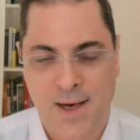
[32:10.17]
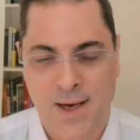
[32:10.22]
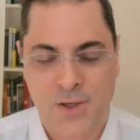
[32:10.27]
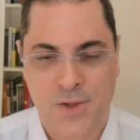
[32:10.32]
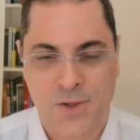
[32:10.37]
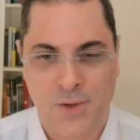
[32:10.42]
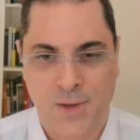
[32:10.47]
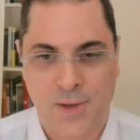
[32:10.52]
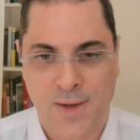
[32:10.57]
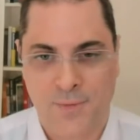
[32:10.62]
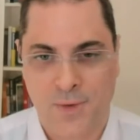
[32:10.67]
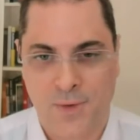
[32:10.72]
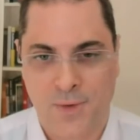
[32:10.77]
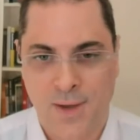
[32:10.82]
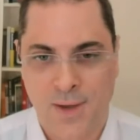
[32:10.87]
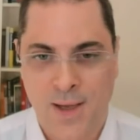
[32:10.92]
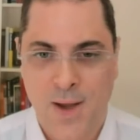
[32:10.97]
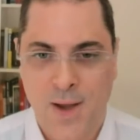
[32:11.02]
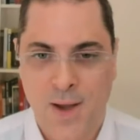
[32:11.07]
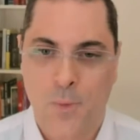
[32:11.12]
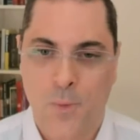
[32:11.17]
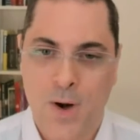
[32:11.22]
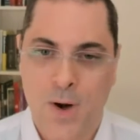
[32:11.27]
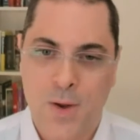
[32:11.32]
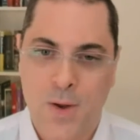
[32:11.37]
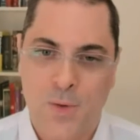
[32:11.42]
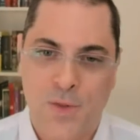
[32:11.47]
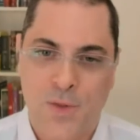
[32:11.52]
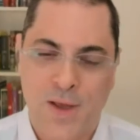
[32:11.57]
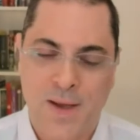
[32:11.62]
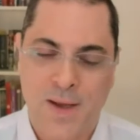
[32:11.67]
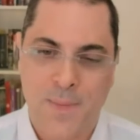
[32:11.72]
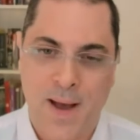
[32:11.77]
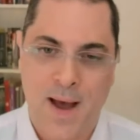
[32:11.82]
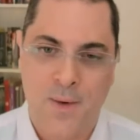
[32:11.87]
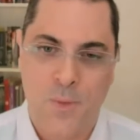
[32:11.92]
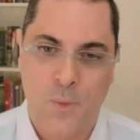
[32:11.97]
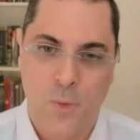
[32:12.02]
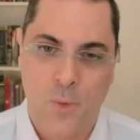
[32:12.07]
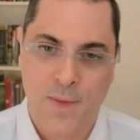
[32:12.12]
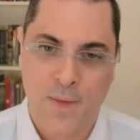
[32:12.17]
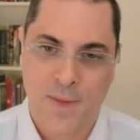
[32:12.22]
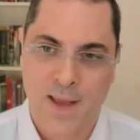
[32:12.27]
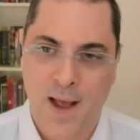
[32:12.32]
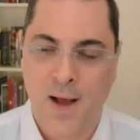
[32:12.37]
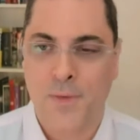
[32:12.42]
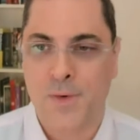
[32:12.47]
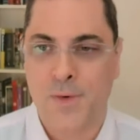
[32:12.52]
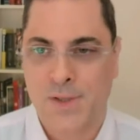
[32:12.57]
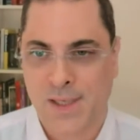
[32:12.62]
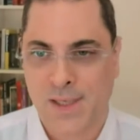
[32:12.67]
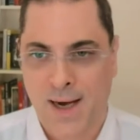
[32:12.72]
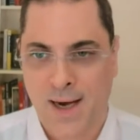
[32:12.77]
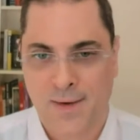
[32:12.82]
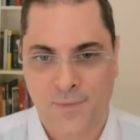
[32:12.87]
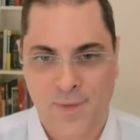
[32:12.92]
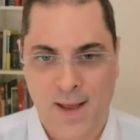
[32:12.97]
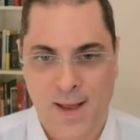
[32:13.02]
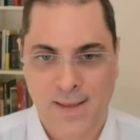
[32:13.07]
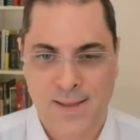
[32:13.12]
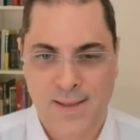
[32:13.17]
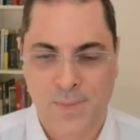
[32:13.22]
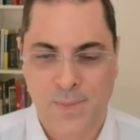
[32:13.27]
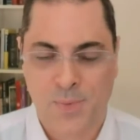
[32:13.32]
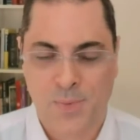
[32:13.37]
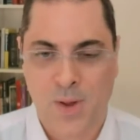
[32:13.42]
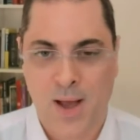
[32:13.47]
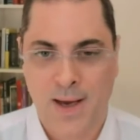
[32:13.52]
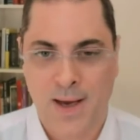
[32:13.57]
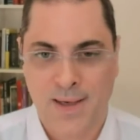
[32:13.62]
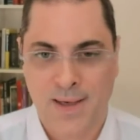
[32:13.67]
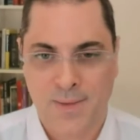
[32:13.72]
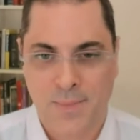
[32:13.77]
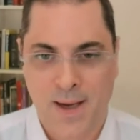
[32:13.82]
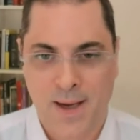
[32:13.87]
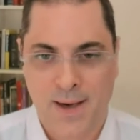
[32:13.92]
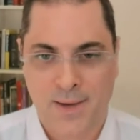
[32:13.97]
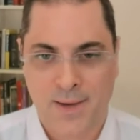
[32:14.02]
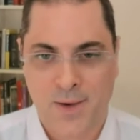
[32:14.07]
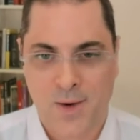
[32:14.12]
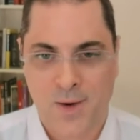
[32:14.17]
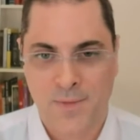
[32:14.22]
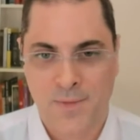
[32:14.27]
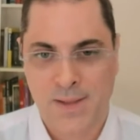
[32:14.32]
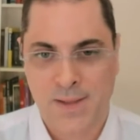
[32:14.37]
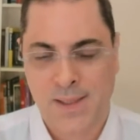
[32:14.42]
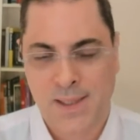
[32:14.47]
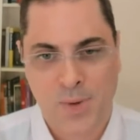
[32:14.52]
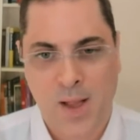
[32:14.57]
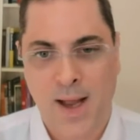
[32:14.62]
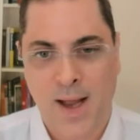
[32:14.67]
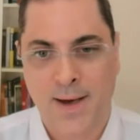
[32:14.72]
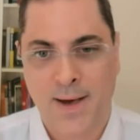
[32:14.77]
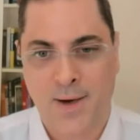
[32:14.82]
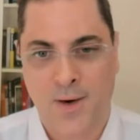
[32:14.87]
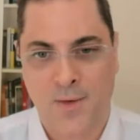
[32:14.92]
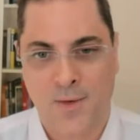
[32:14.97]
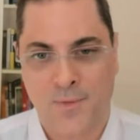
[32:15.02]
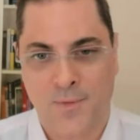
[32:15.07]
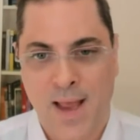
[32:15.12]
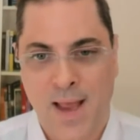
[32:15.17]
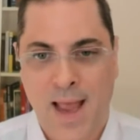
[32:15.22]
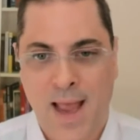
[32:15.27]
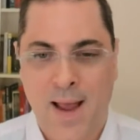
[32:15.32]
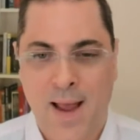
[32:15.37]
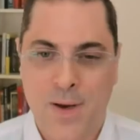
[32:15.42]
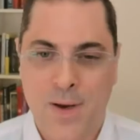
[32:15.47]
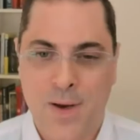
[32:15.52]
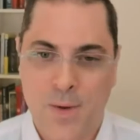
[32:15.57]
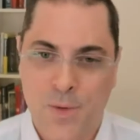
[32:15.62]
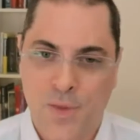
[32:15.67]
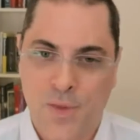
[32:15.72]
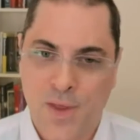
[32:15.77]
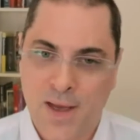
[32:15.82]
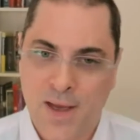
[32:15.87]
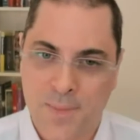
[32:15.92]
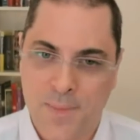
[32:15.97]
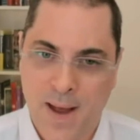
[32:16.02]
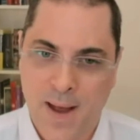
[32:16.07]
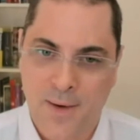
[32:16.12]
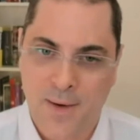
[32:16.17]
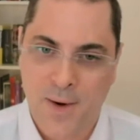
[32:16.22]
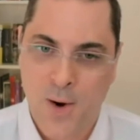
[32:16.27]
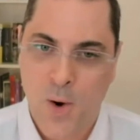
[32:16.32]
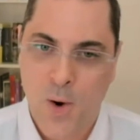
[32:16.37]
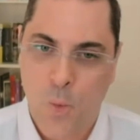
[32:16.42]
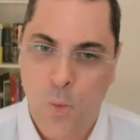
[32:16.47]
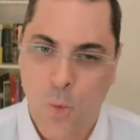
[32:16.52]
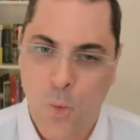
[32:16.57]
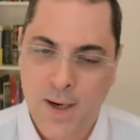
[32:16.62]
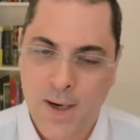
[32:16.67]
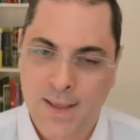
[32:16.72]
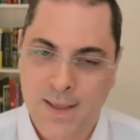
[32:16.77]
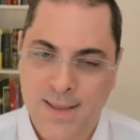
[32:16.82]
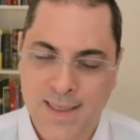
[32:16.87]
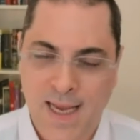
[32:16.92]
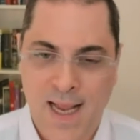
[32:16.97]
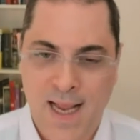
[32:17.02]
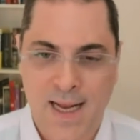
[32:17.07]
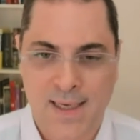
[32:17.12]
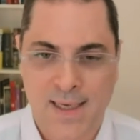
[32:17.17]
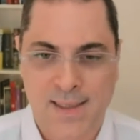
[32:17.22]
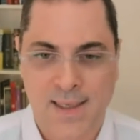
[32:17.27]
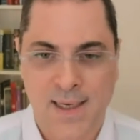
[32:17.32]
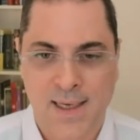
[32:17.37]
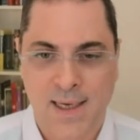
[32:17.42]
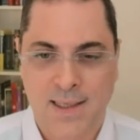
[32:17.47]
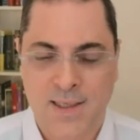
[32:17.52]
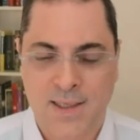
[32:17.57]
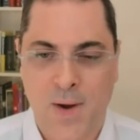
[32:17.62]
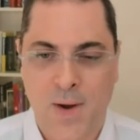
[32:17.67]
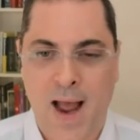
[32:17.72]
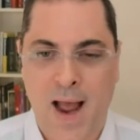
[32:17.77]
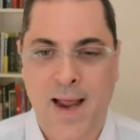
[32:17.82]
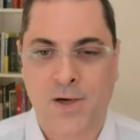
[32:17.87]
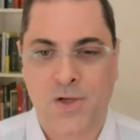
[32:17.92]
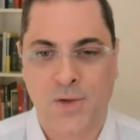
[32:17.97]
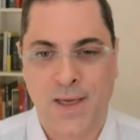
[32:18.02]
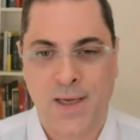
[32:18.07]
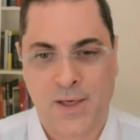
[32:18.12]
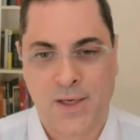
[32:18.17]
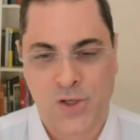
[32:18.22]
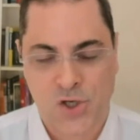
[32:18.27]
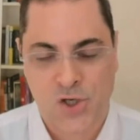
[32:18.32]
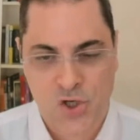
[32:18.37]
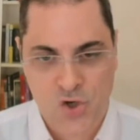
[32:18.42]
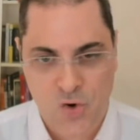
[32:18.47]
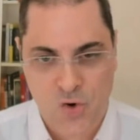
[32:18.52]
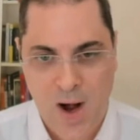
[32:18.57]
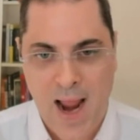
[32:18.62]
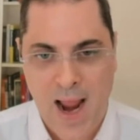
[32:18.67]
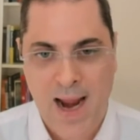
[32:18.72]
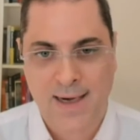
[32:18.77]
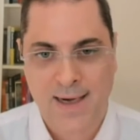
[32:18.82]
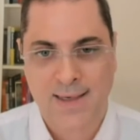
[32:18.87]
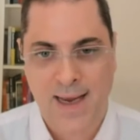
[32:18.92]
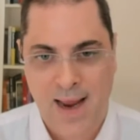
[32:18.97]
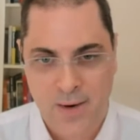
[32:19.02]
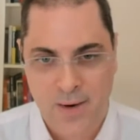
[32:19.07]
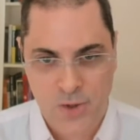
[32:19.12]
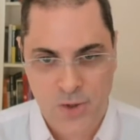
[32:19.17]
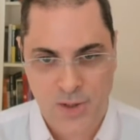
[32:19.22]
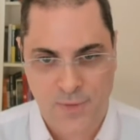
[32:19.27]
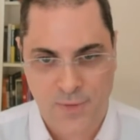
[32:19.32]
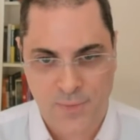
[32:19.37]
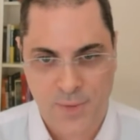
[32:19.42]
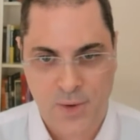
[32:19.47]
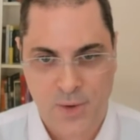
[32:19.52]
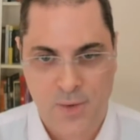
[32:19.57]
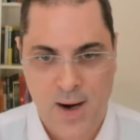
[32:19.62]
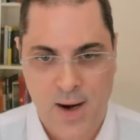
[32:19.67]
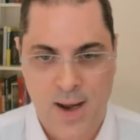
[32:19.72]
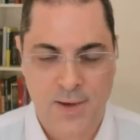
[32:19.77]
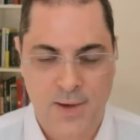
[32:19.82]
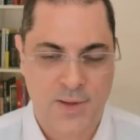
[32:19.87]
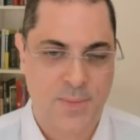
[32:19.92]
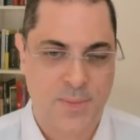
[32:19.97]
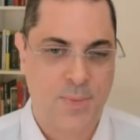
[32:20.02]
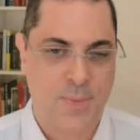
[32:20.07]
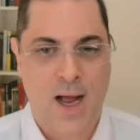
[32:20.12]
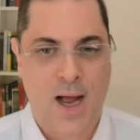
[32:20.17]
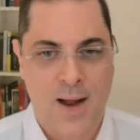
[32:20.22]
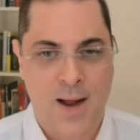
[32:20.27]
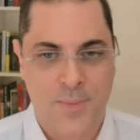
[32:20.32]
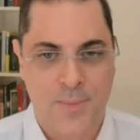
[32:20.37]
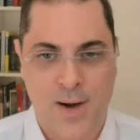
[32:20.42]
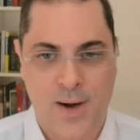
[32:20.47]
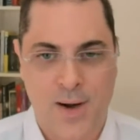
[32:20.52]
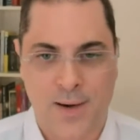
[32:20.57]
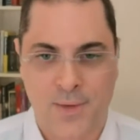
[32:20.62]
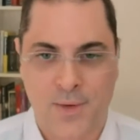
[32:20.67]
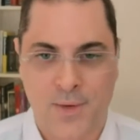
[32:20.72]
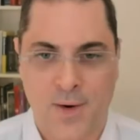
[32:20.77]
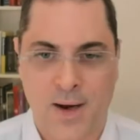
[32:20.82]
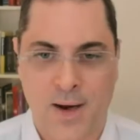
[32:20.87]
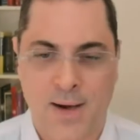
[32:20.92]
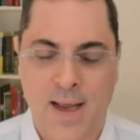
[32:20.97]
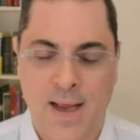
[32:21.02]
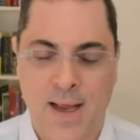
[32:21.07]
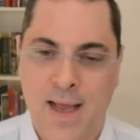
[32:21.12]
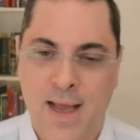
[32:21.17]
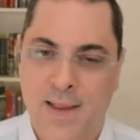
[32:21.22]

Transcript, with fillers: the national level. When you think about what the other side of that supply and demand curve is the supply curve. And when you think about what it takes to actually extract energy from the ground, to pull copper out of the ground.